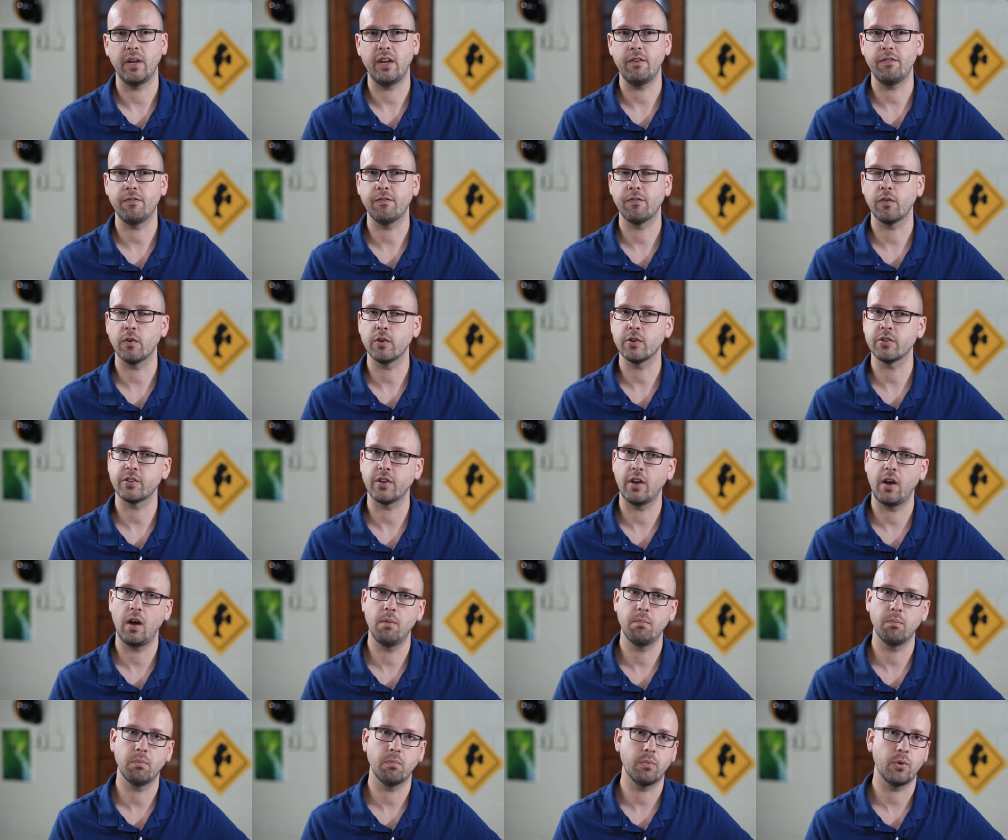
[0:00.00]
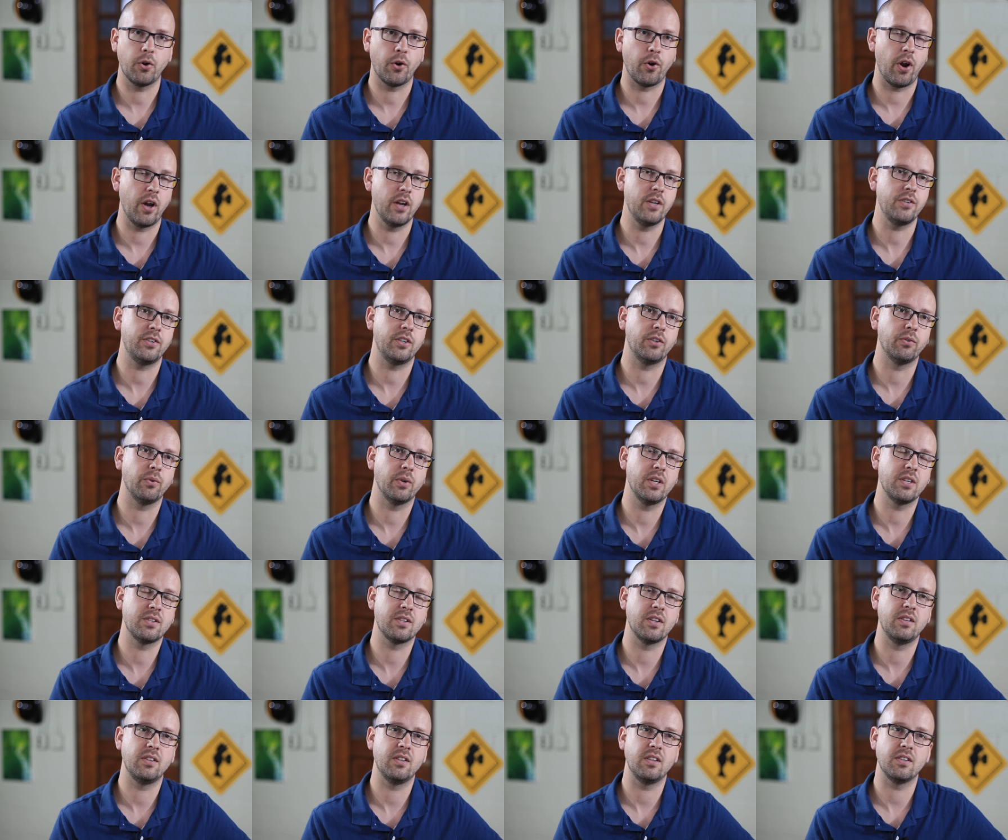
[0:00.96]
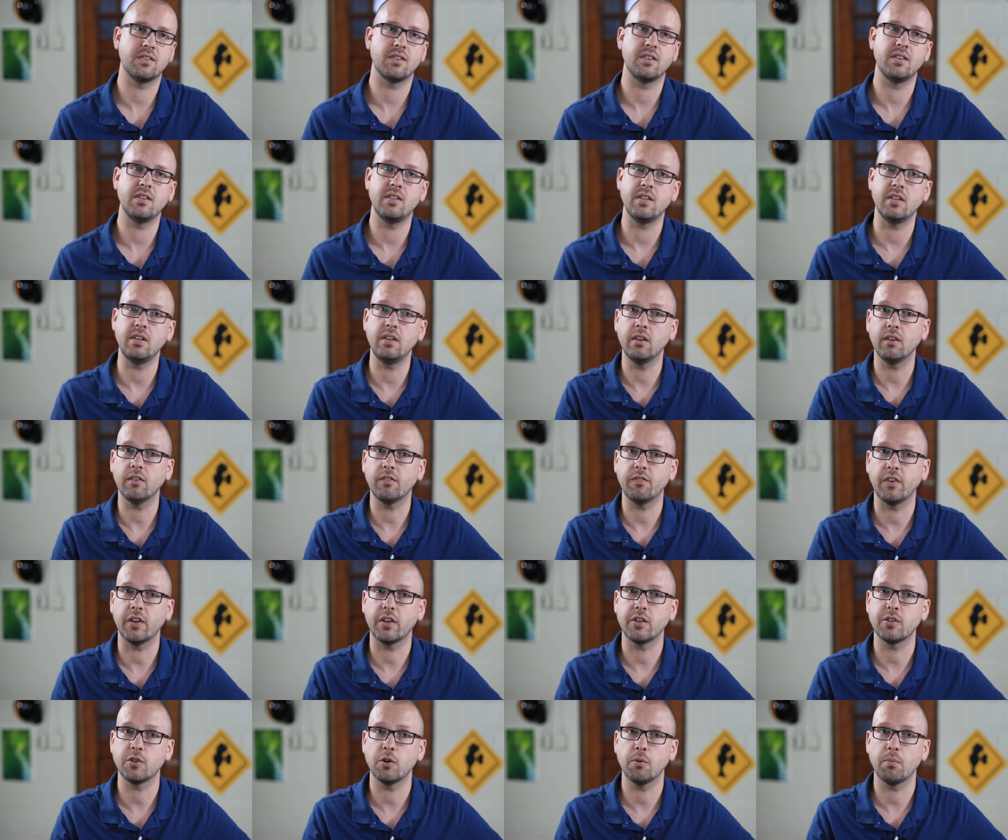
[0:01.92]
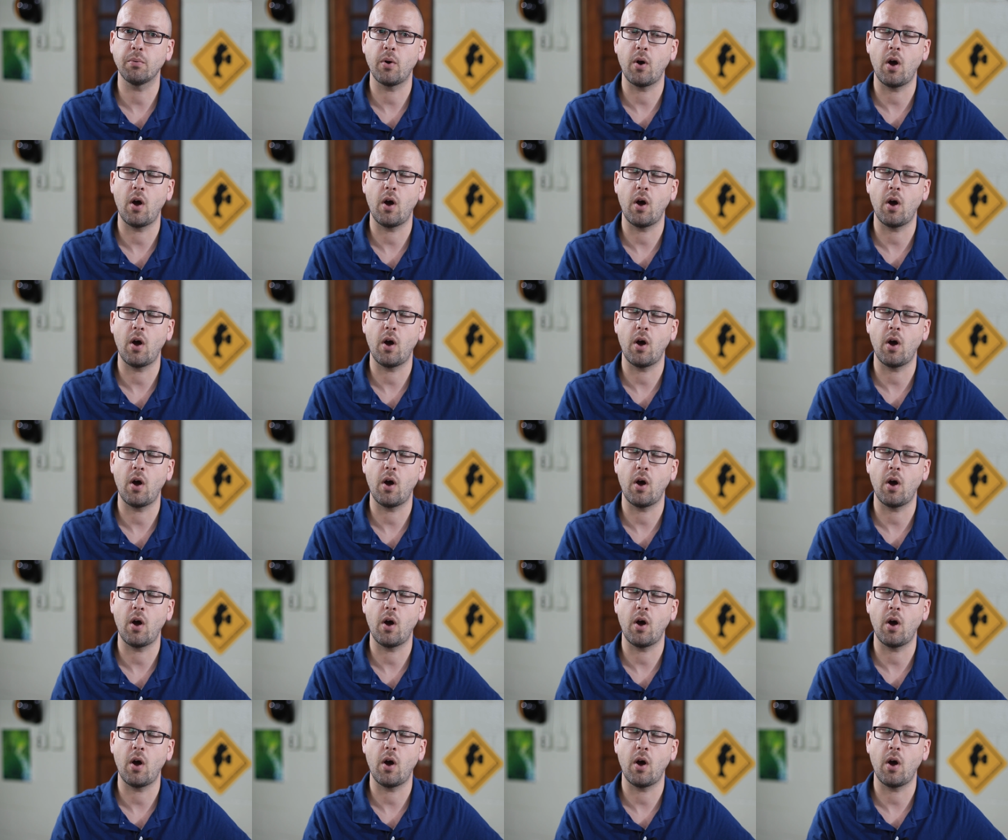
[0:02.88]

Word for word: If for some crazy reason this didn't fix your